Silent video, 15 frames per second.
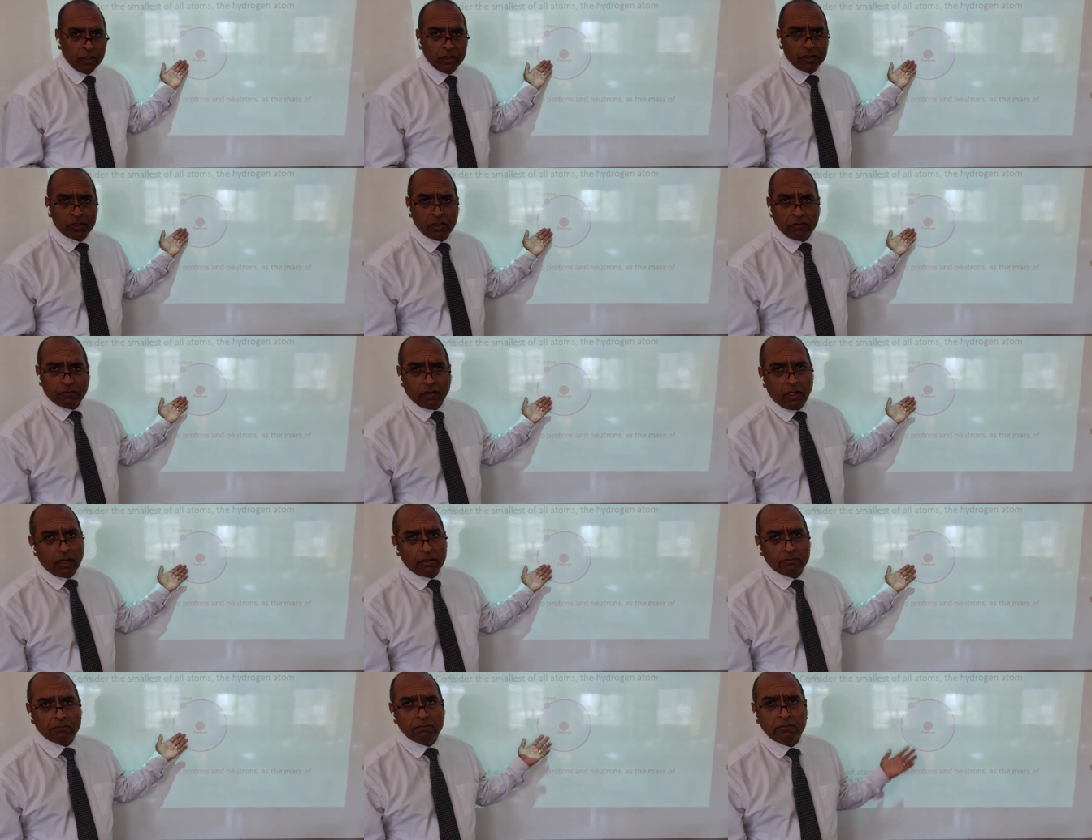So I've
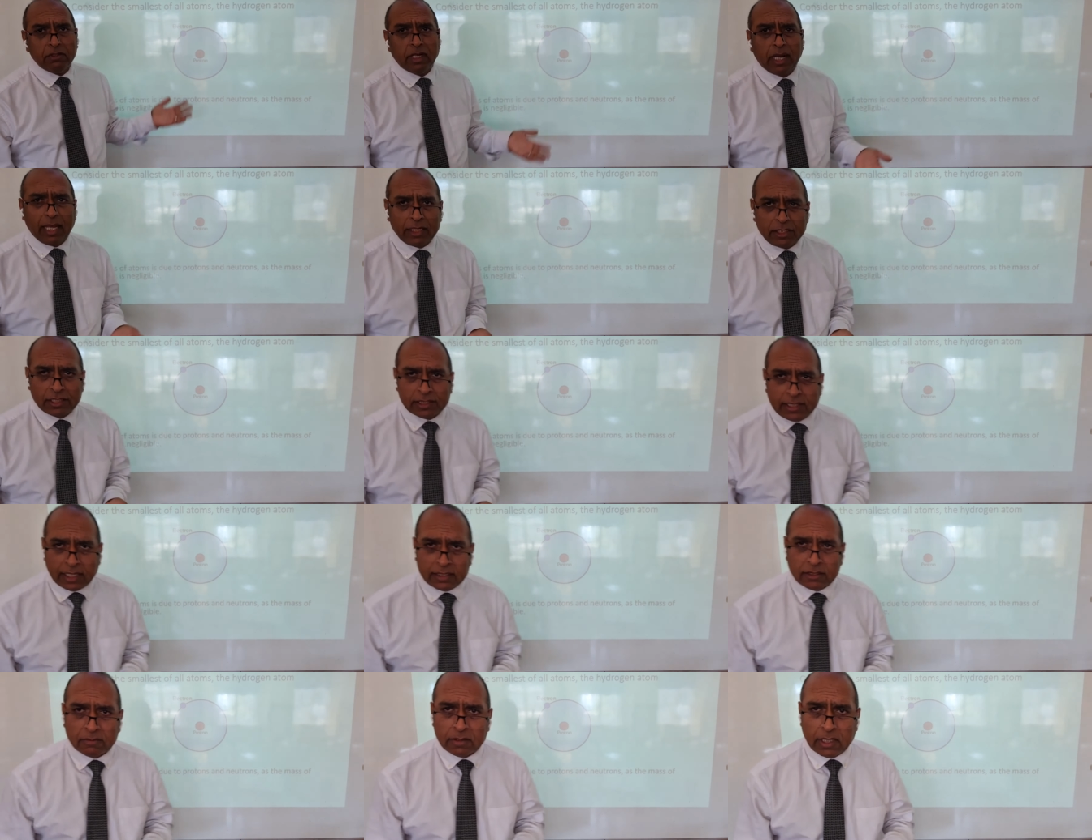got the lightest
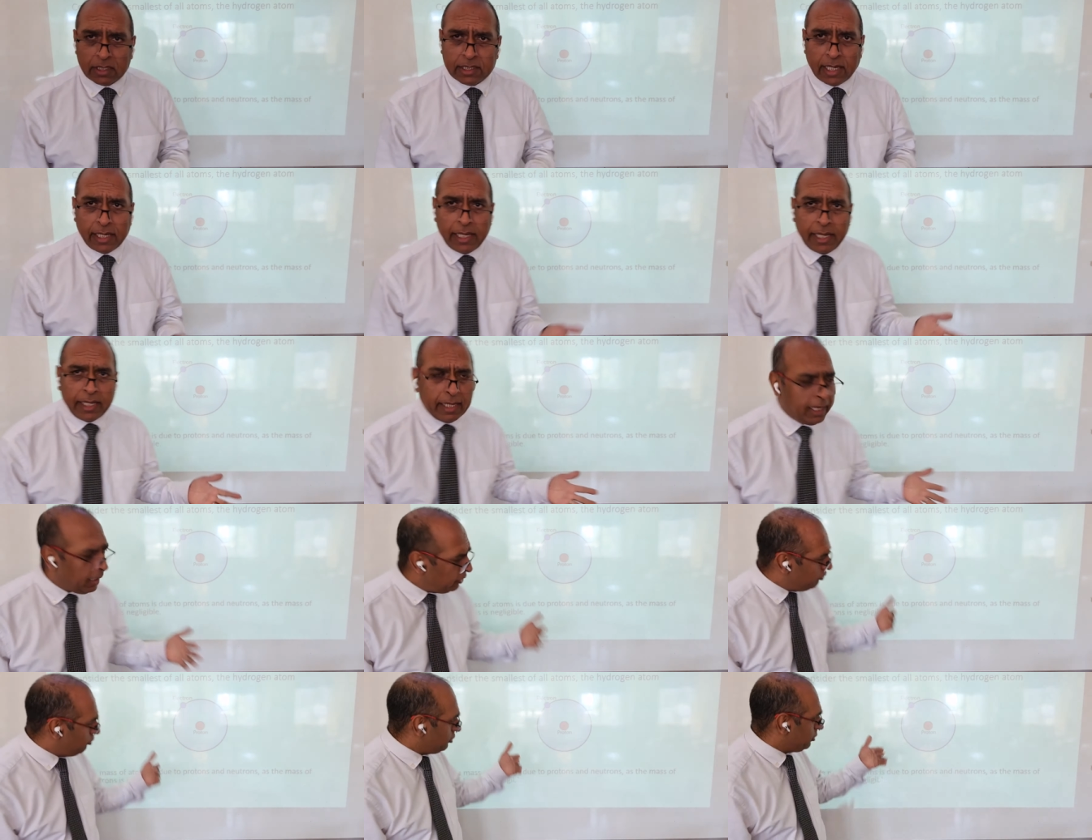atom, as I say here,
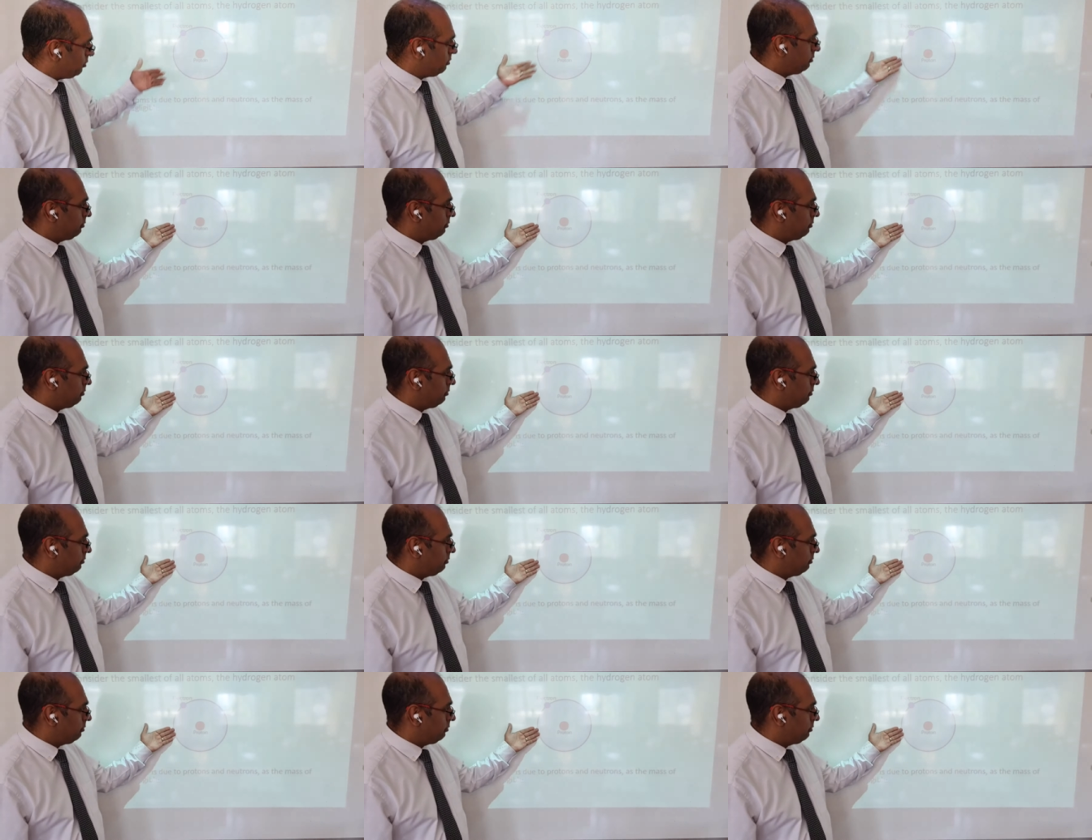hydrogen.